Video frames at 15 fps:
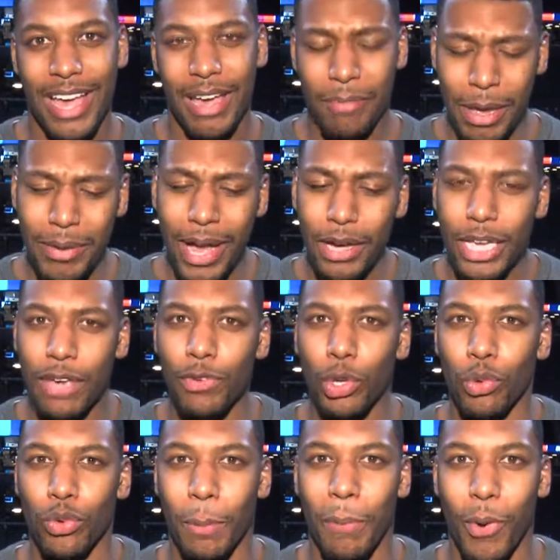And maybe I'll give you
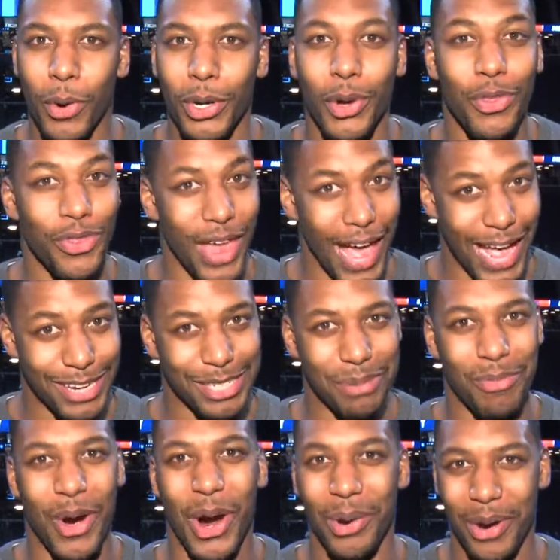a report on that
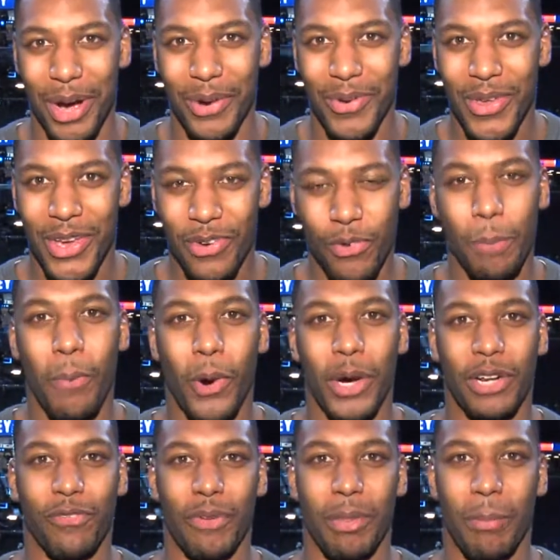tomorrow.
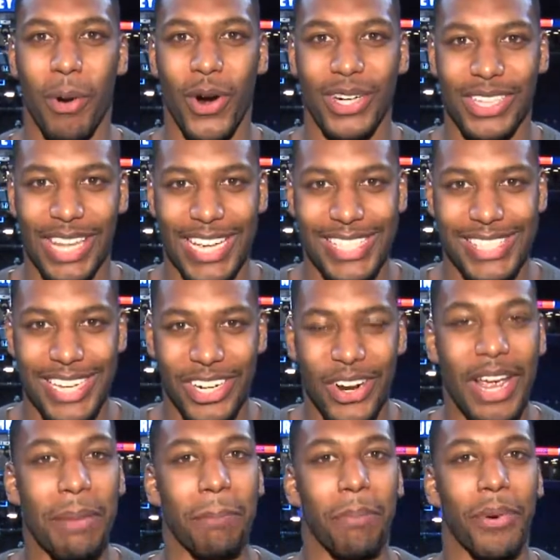Reporting from the Barclays Center
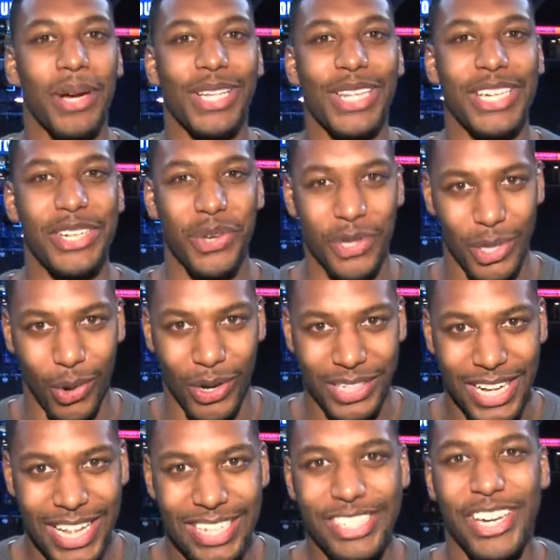in Brooklyn, New York,
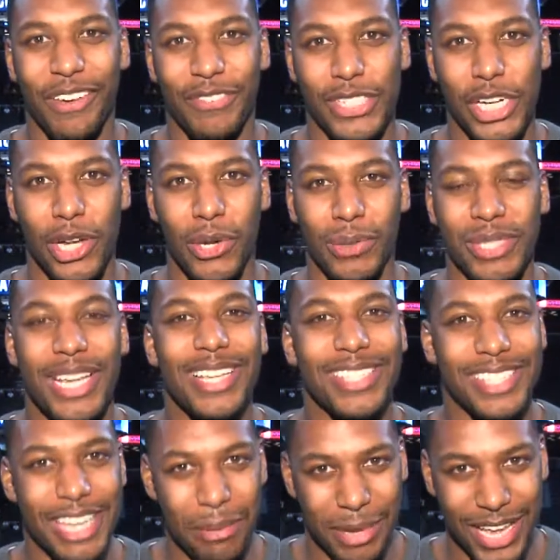Jeff Jones,
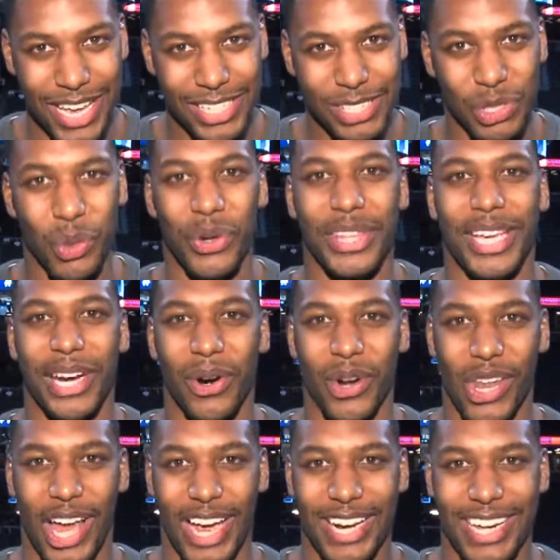CBS, North
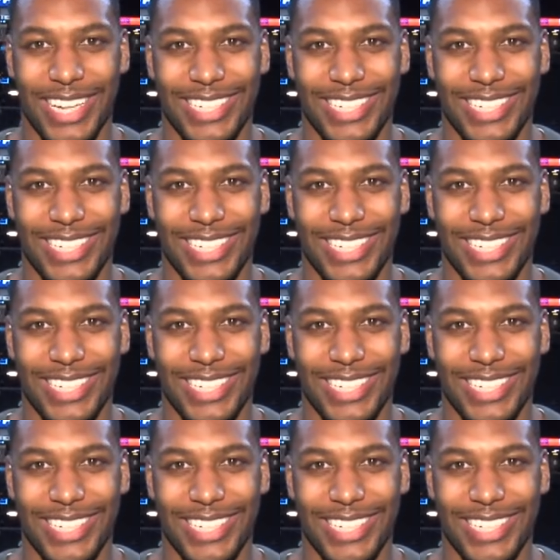Carolina.